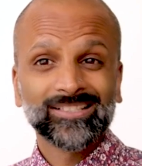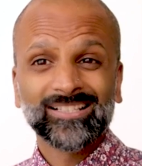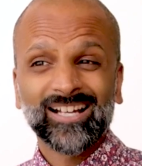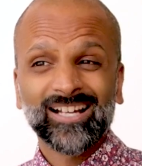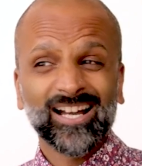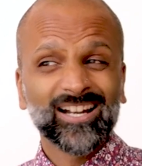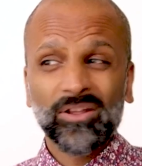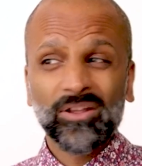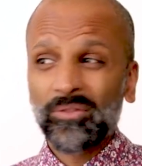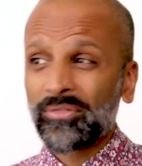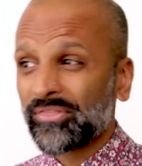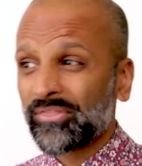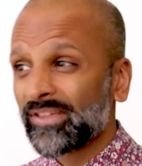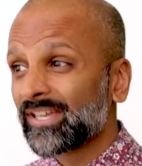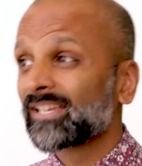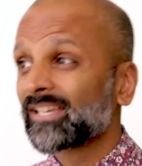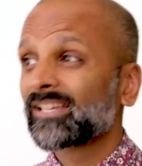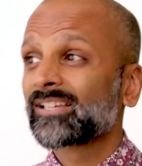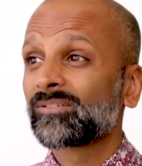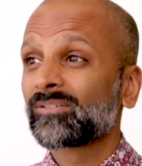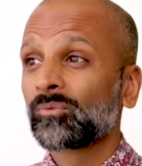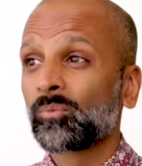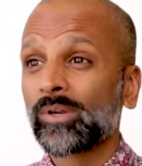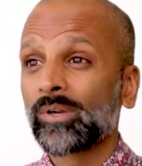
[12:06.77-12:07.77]
I don't
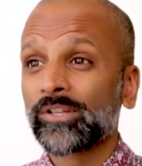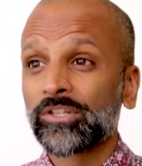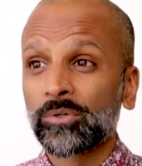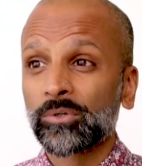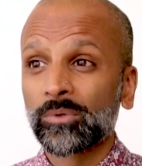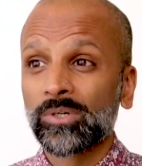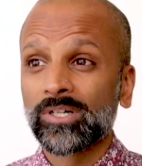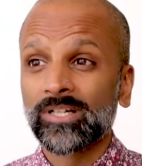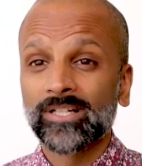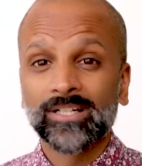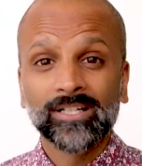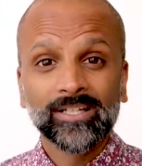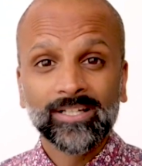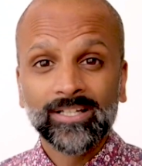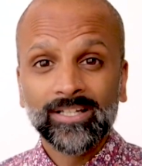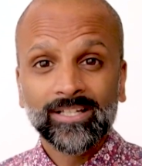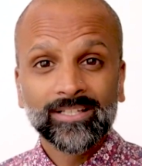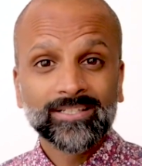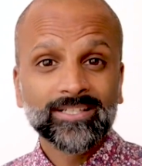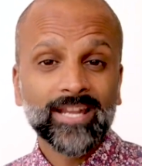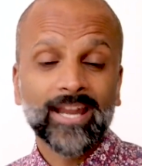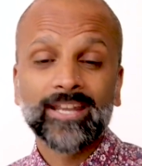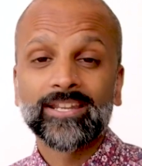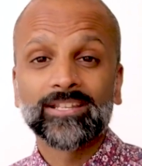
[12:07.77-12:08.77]
think when you were
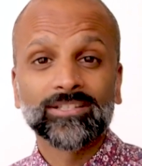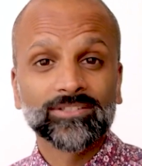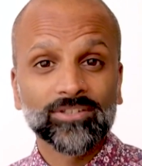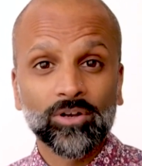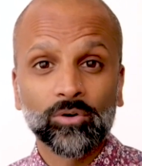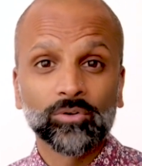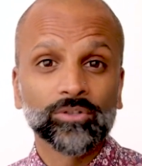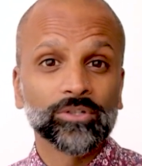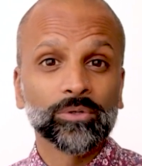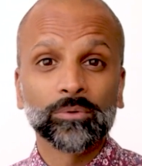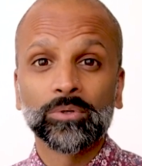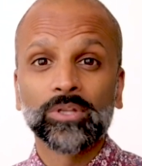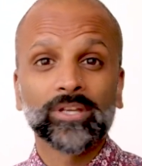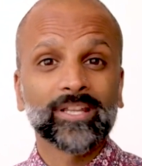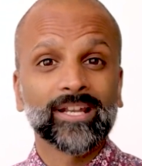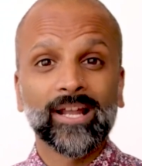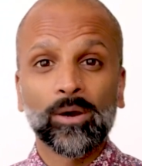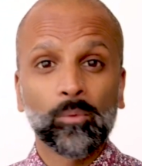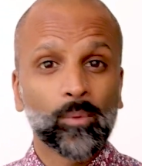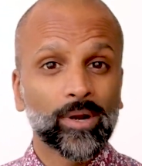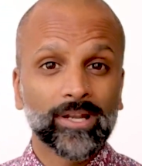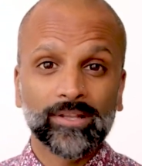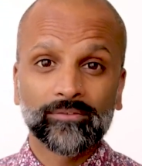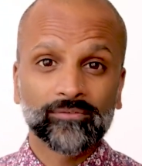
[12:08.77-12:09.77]
10 years old, you were looking at
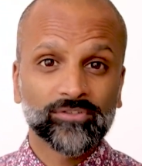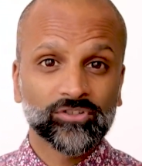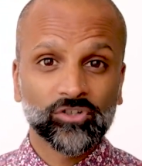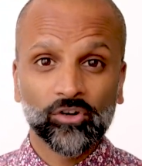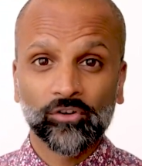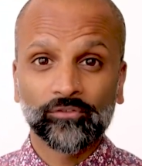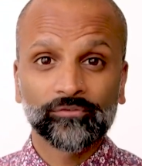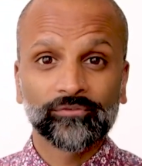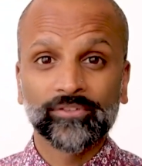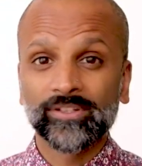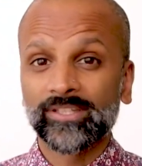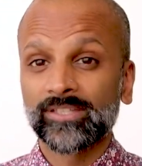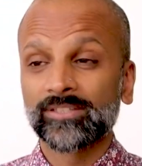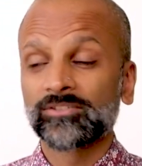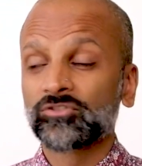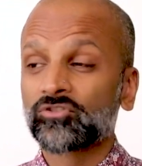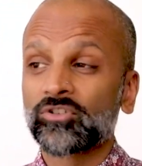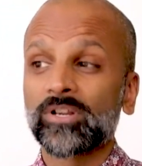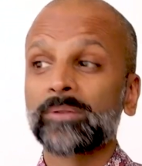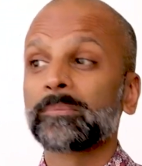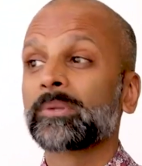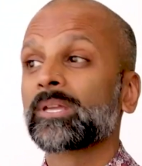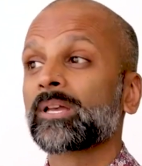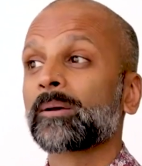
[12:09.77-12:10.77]
wedding photography,
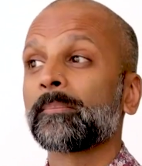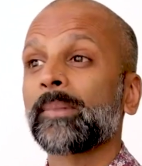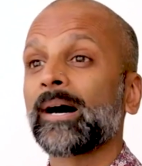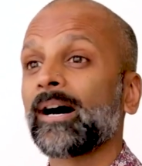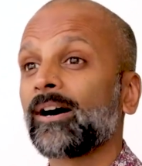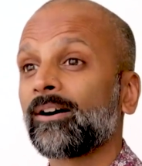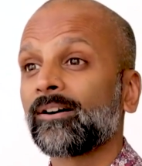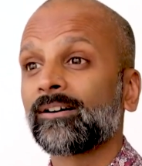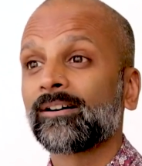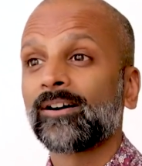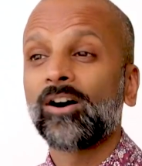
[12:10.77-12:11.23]
dreaming about,